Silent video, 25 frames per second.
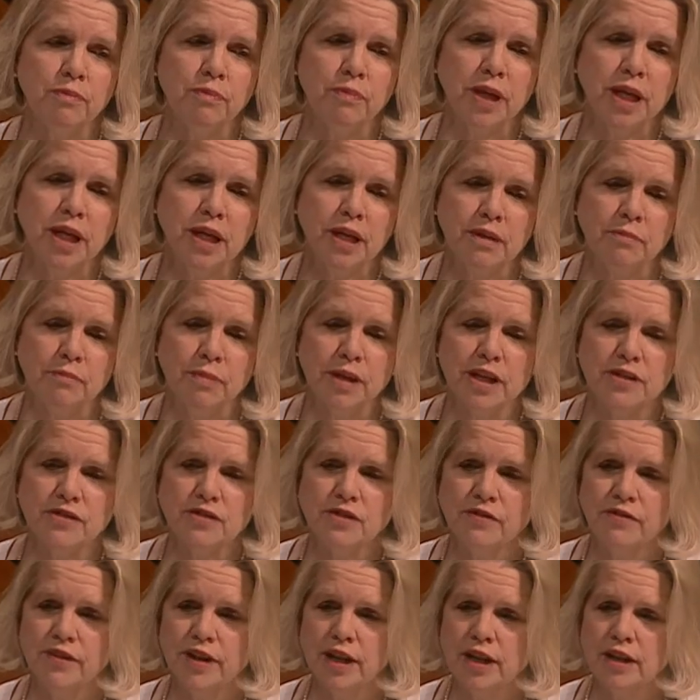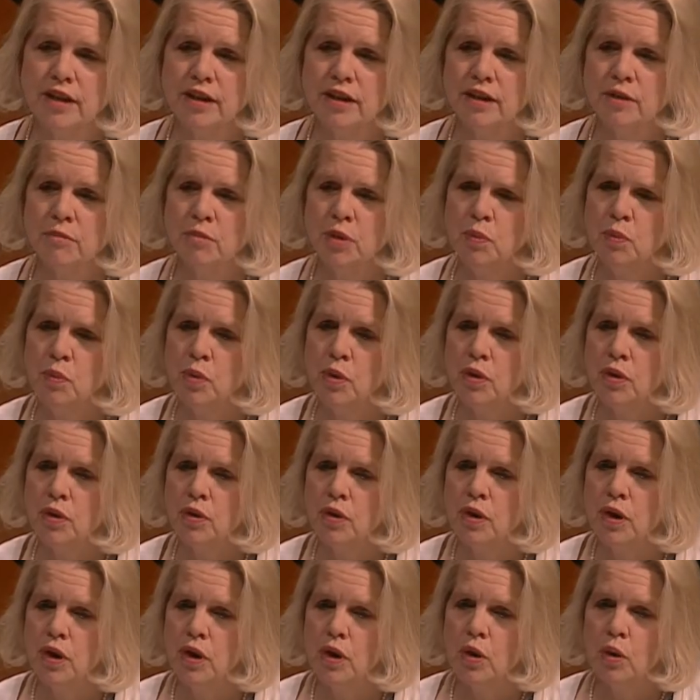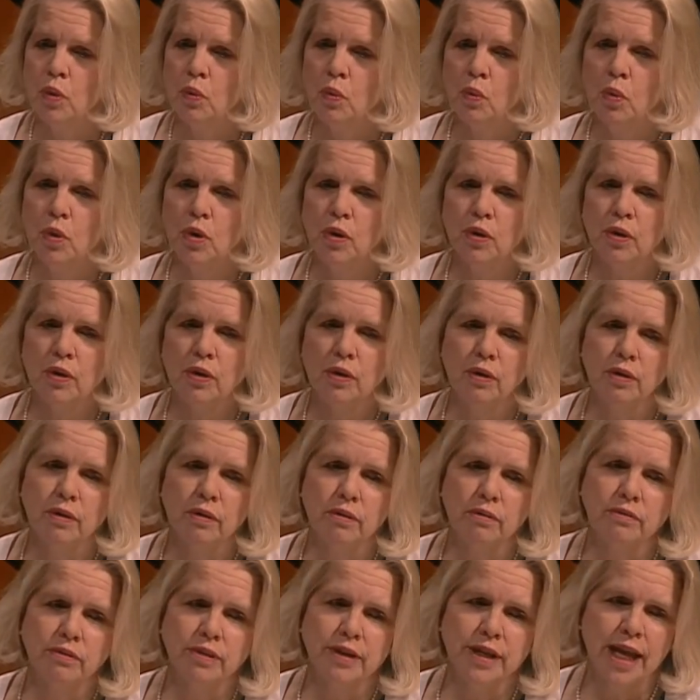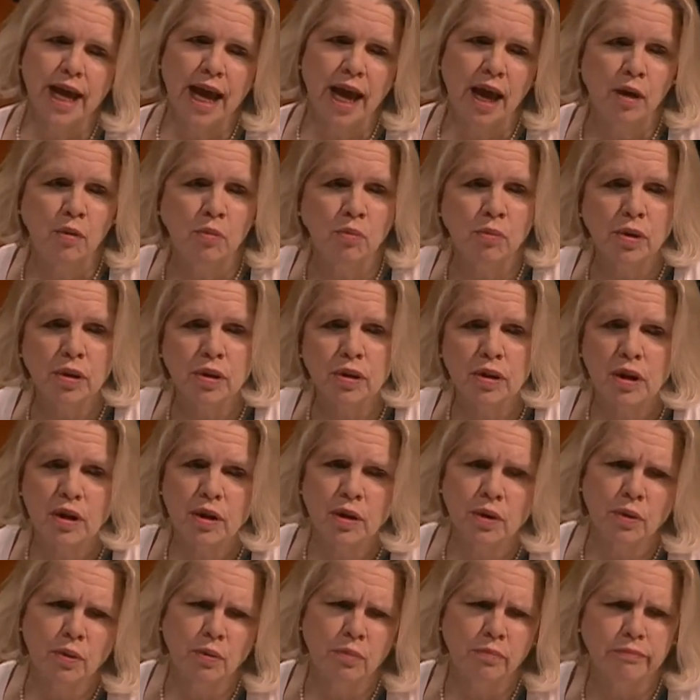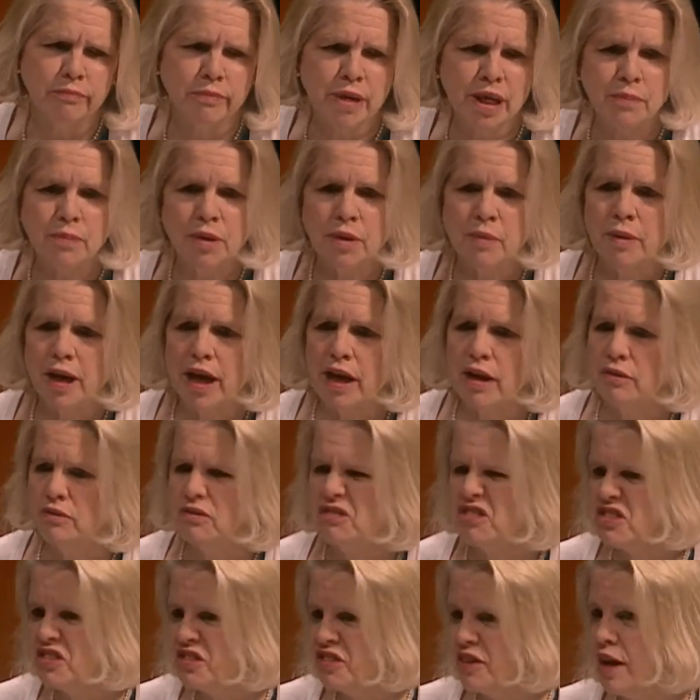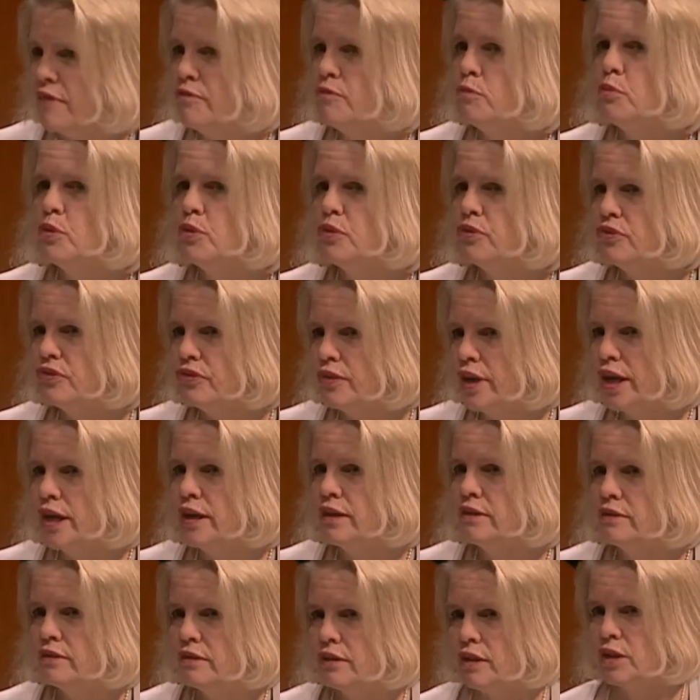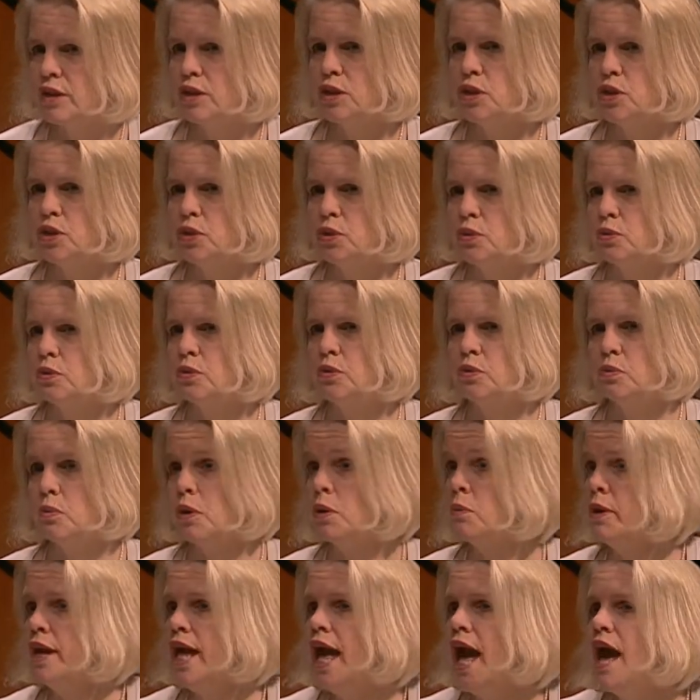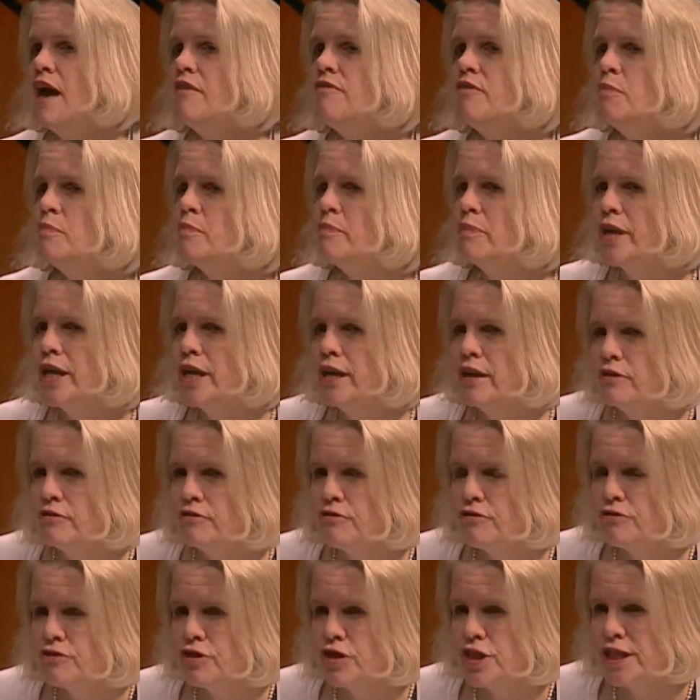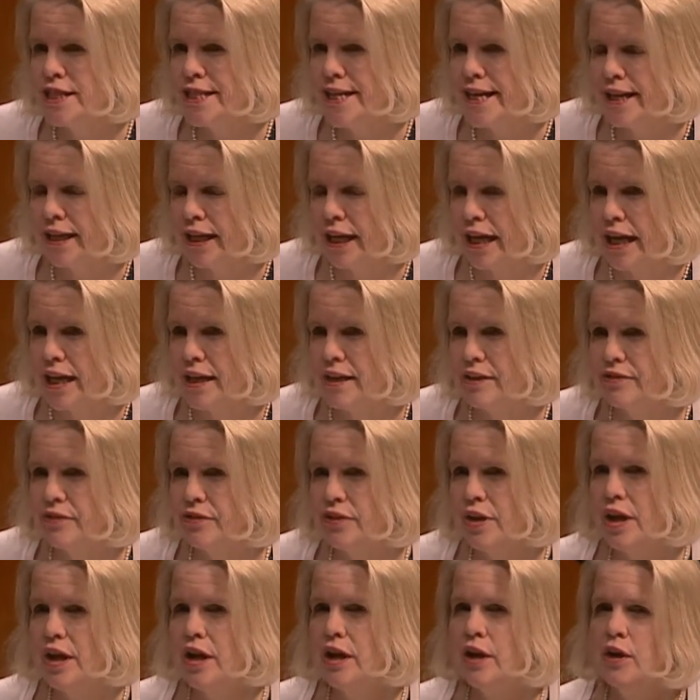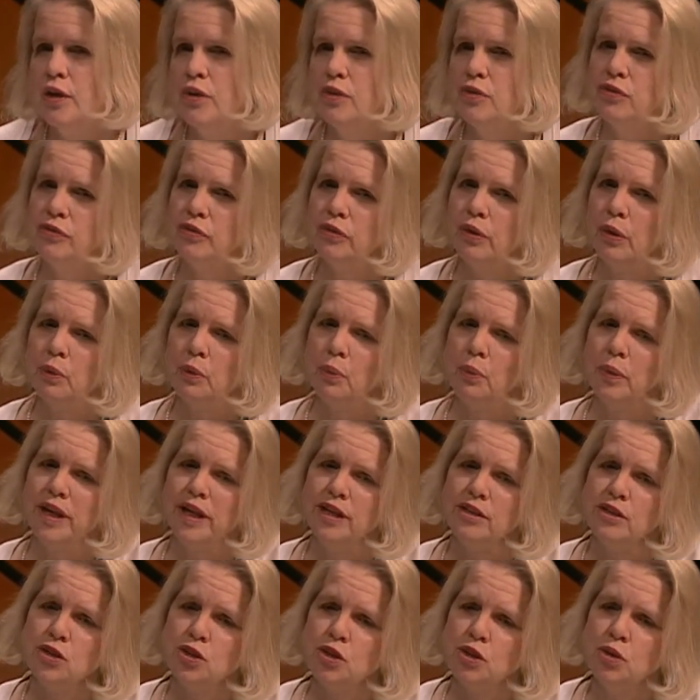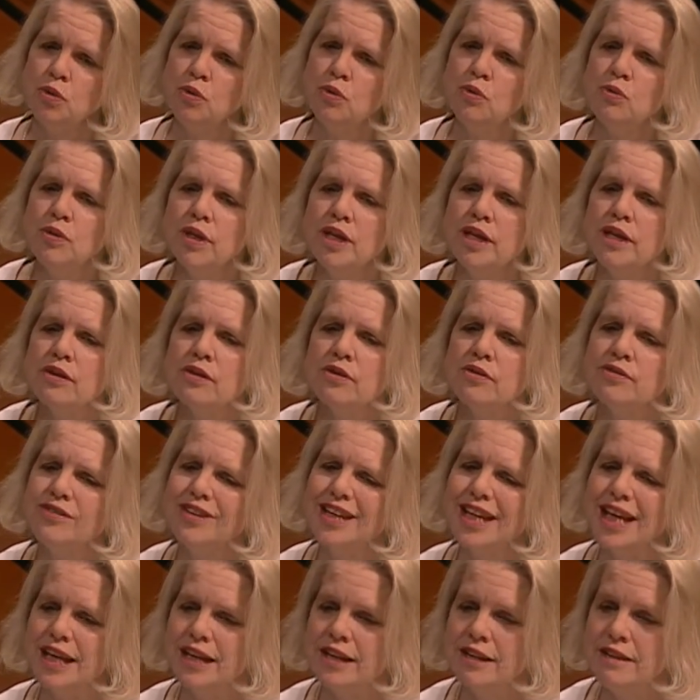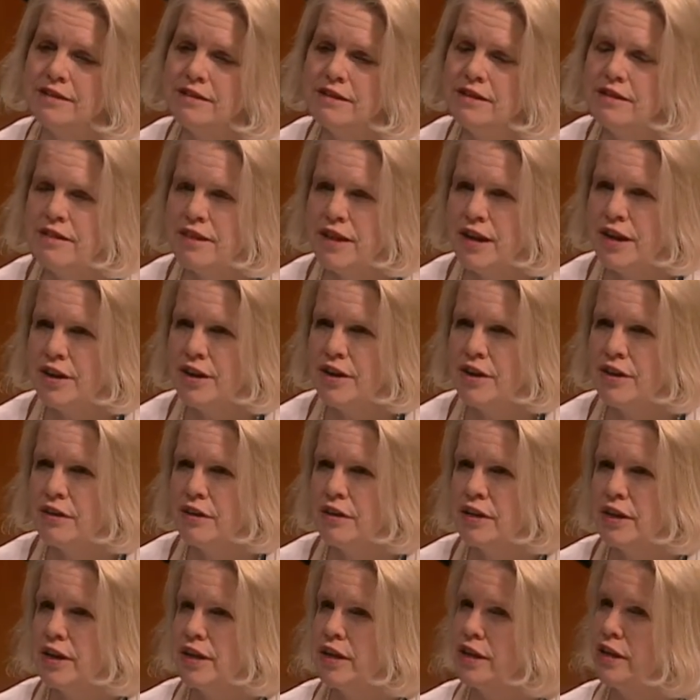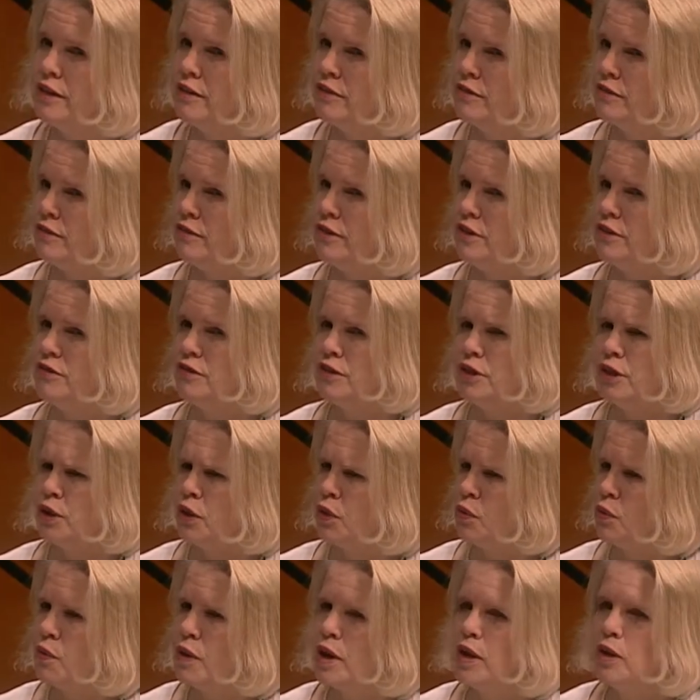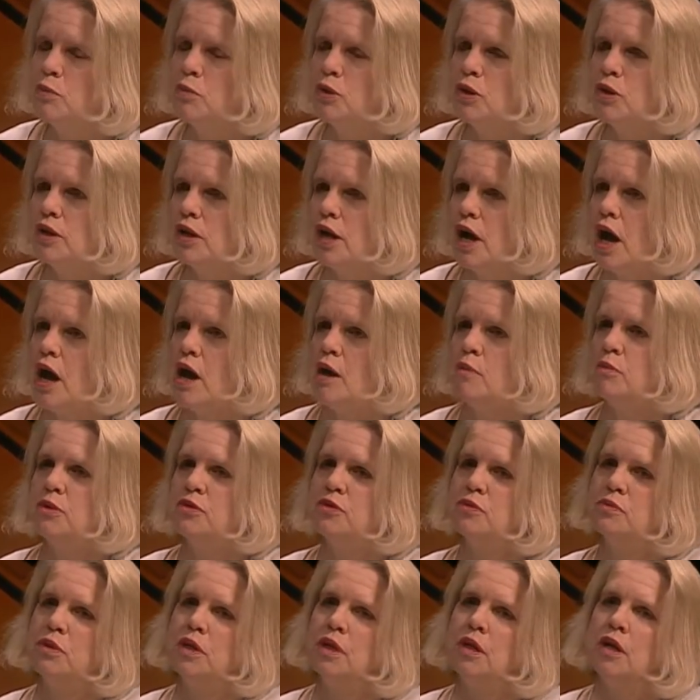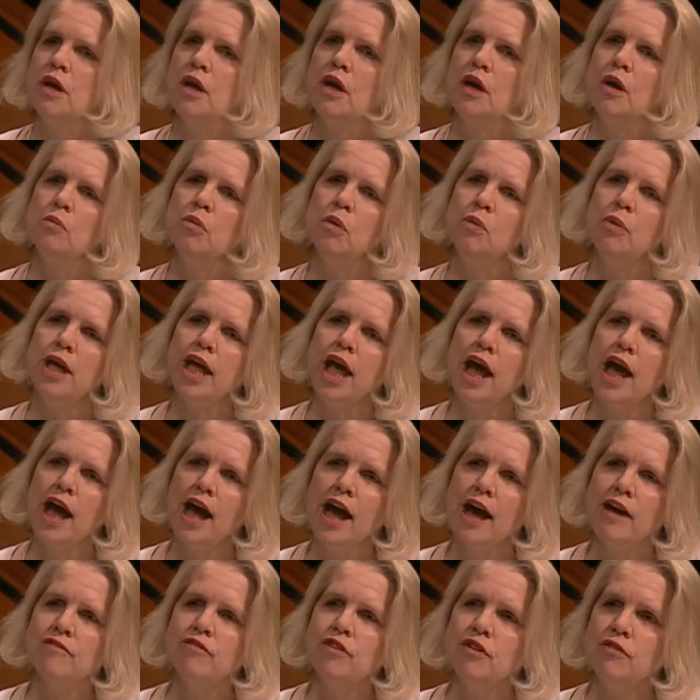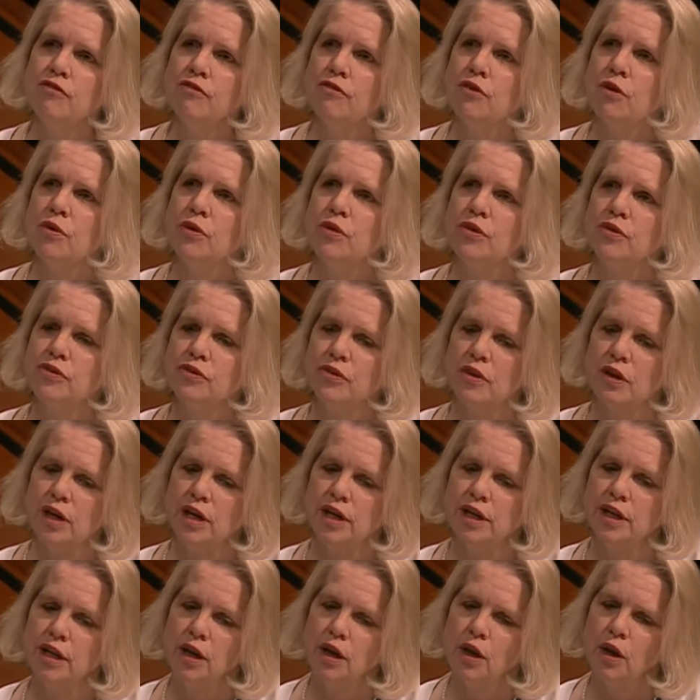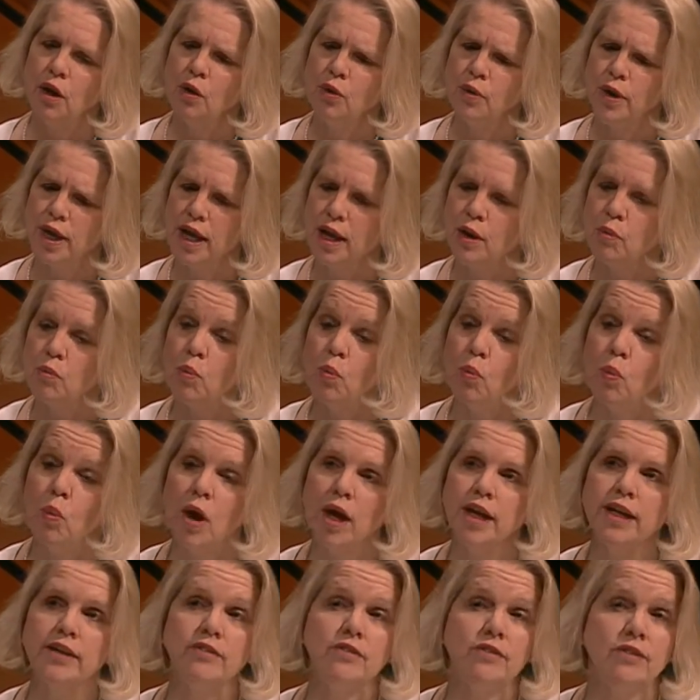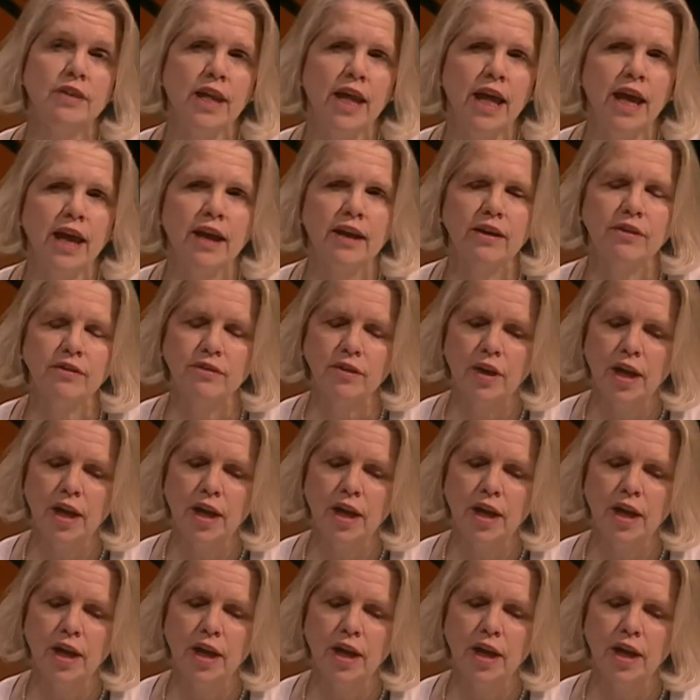been in Pennsylvania. I mean, we're down below maybe about 7% uninsured, where we haven't been for decades. So in 2 years, getting to there is an incredible accomplishment. But we have to focus on, okay, what is next?